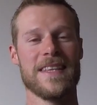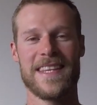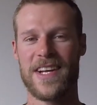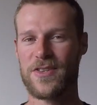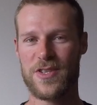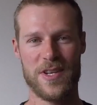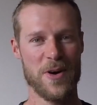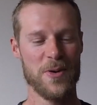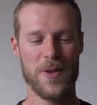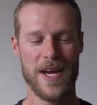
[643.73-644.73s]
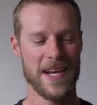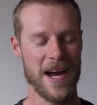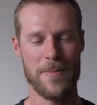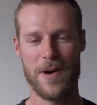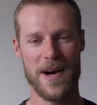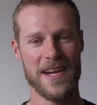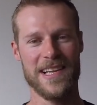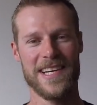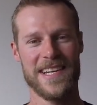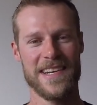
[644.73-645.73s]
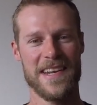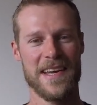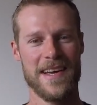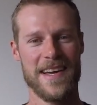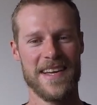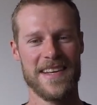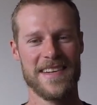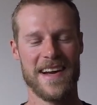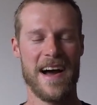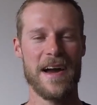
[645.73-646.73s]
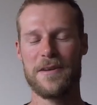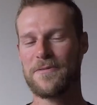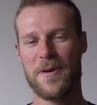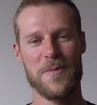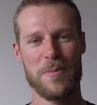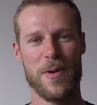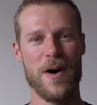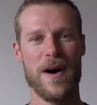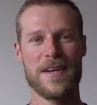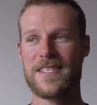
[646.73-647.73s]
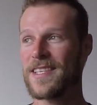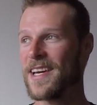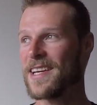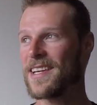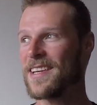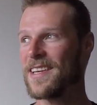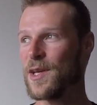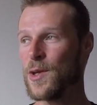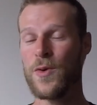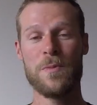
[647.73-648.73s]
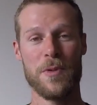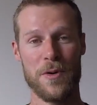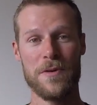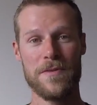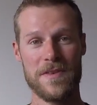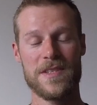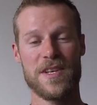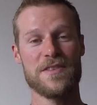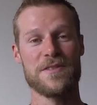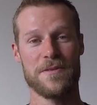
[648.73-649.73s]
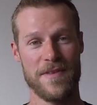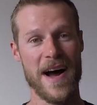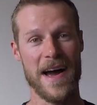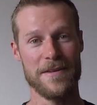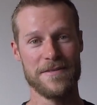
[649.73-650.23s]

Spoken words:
There's no like, I'm huddling, hiding from the boss. Like, you move to survive.